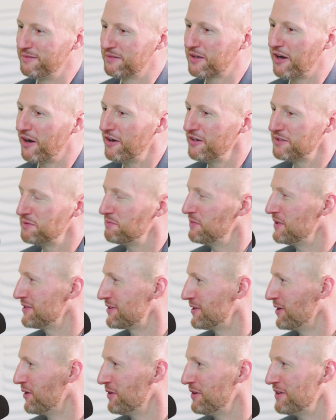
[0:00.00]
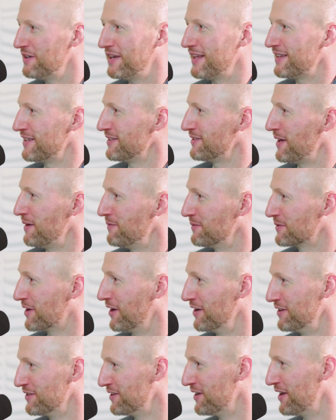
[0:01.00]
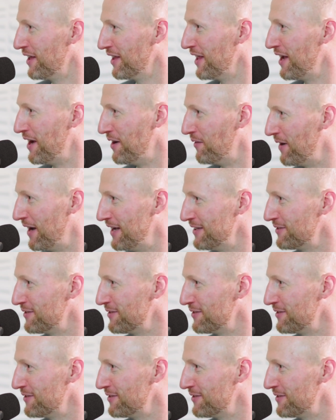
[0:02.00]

cars in Minnesota not the same as cars in LA, right?